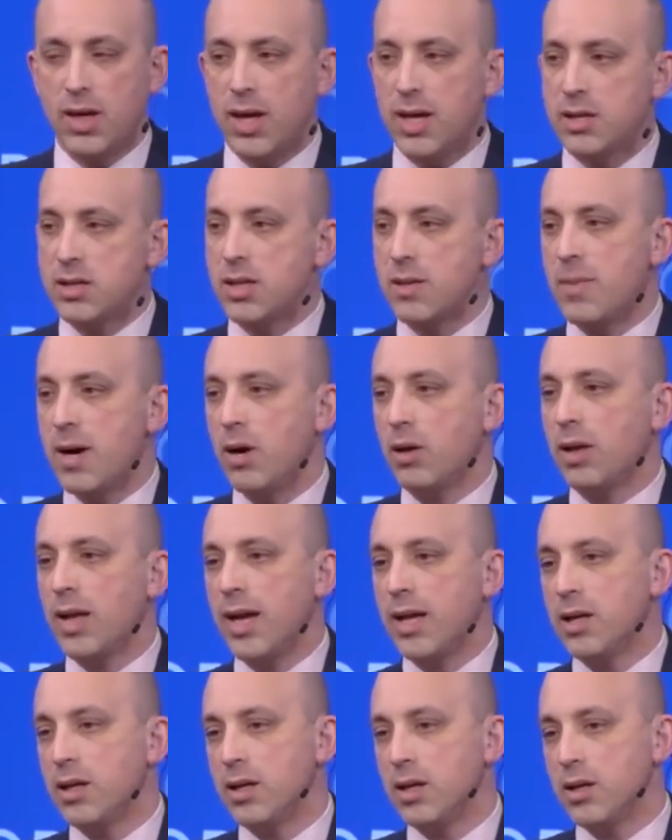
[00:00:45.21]
and somehow
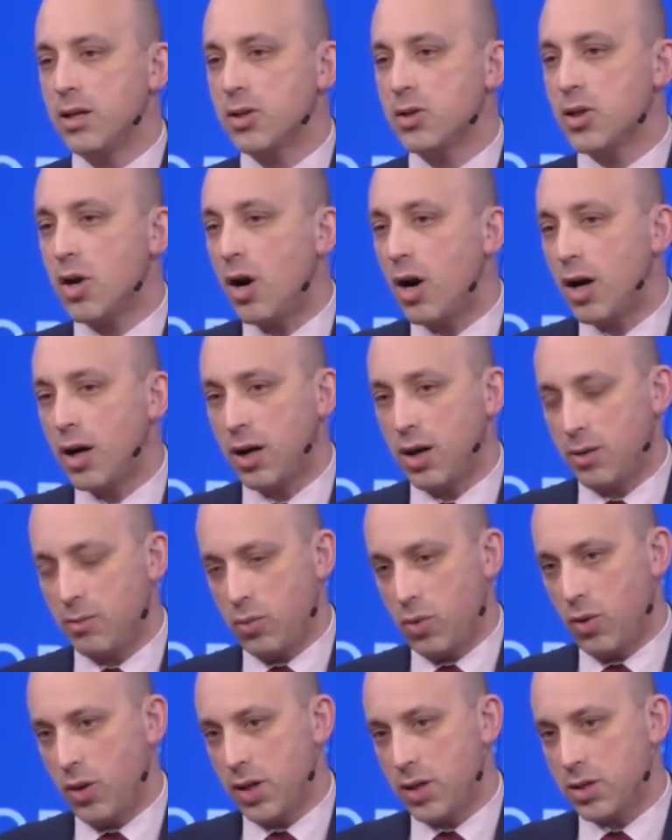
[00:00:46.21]
landed in the talking
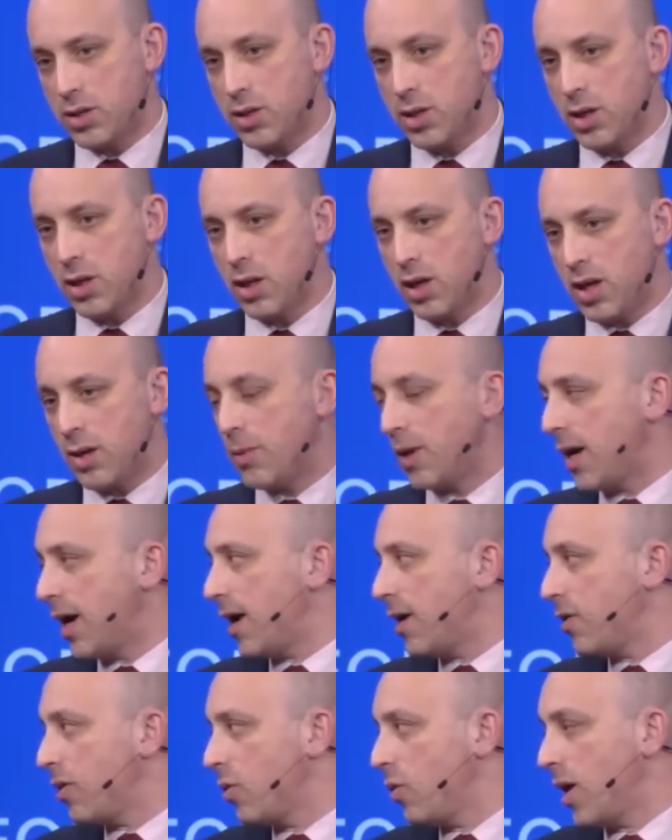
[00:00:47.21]
points coming
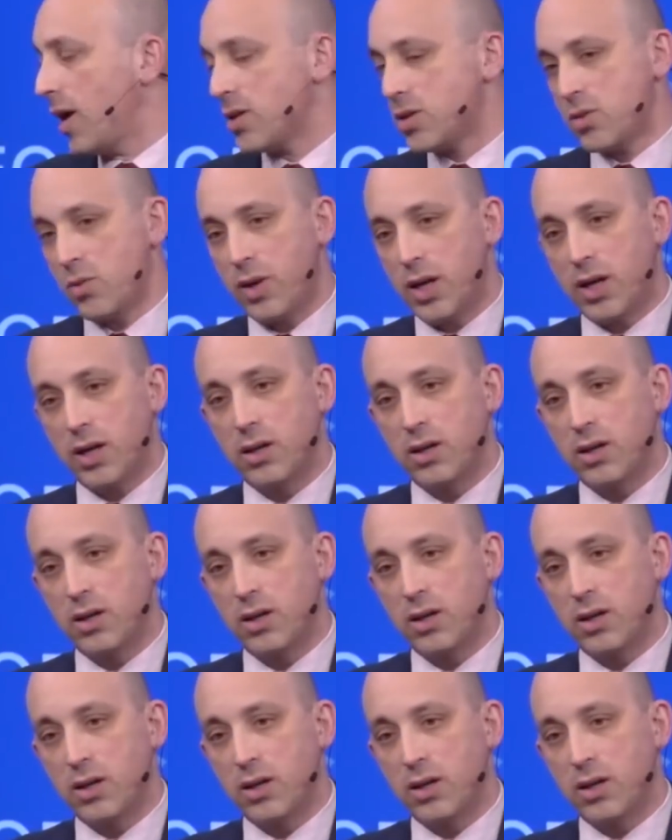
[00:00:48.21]
out of the West Wing.